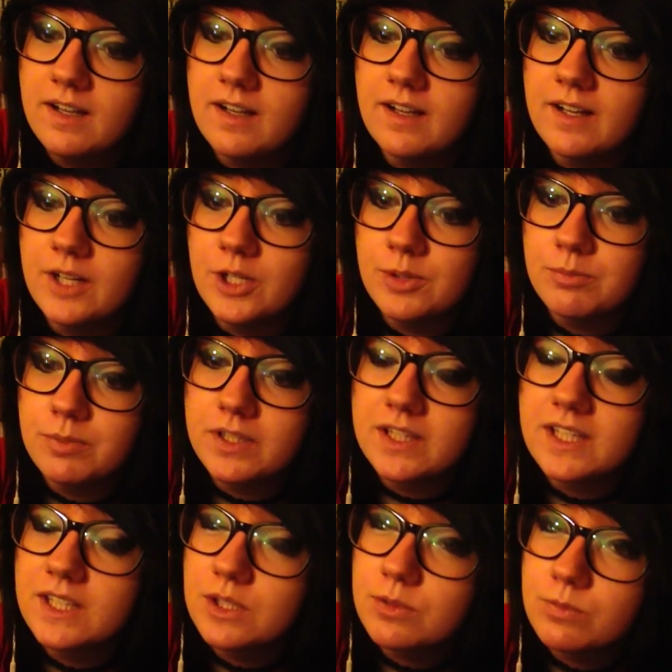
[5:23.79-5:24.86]
But
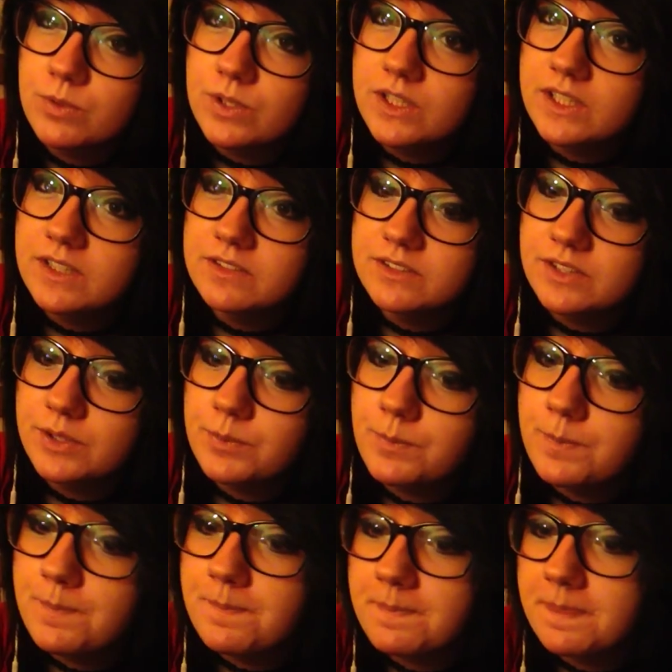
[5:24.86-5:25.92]
thank you for thinking so.
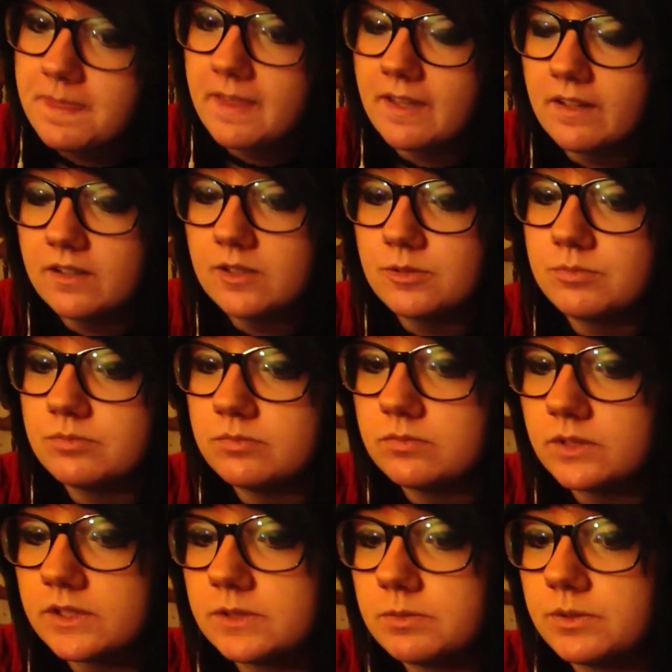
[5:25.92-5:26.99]

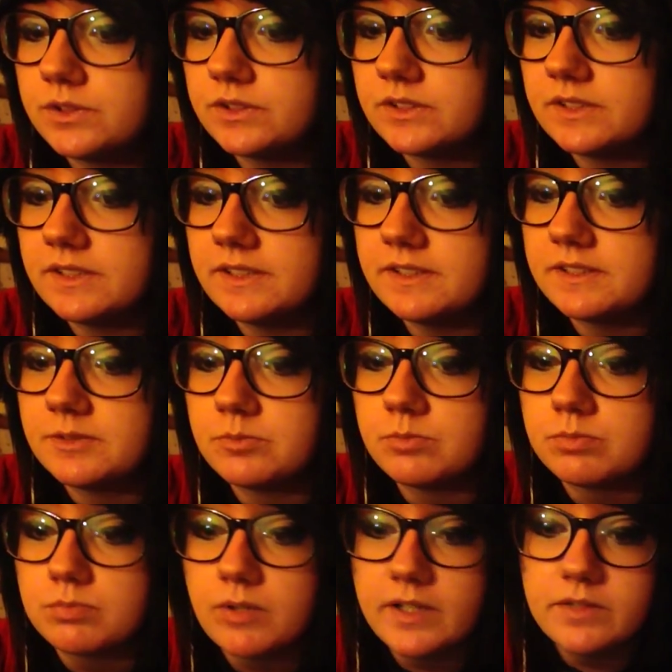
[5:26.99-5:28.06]
Next person is
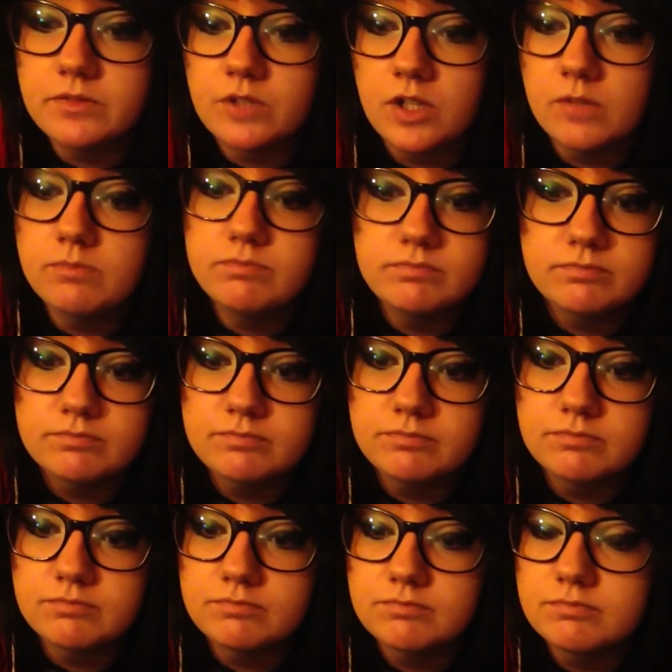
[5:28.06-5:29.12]
Breadcrumb.
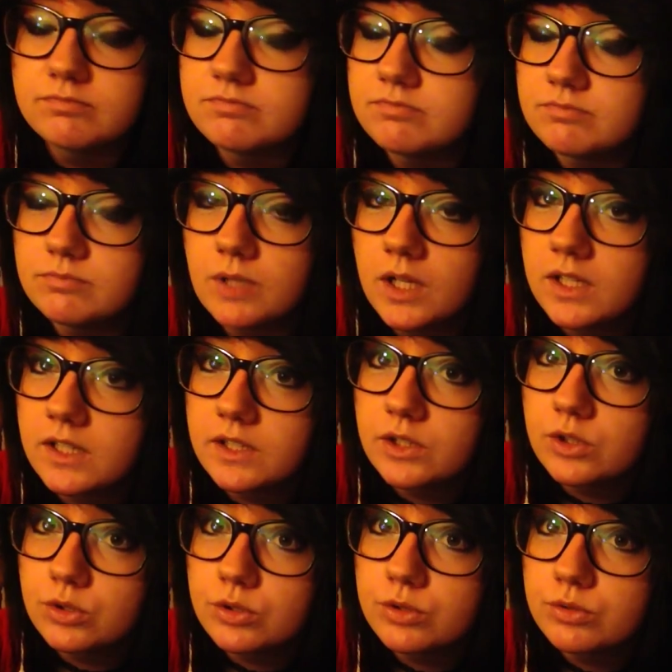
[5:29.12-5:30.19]
I
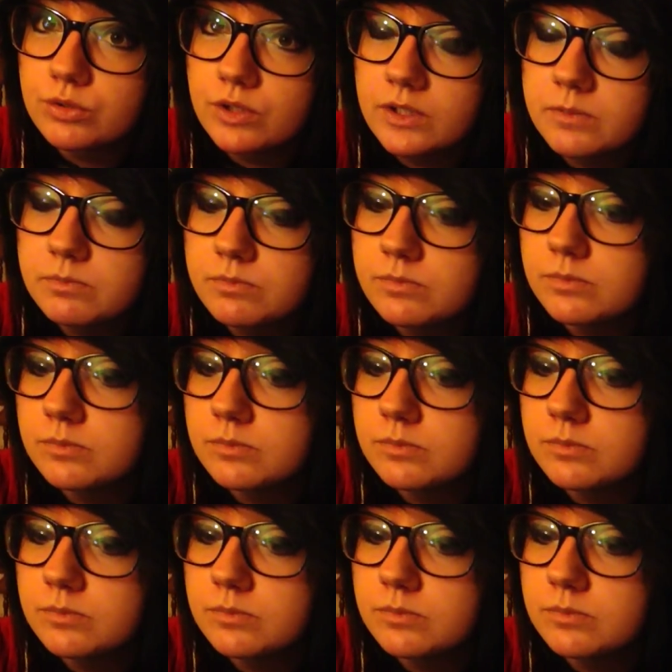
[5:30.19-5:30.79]
like your username.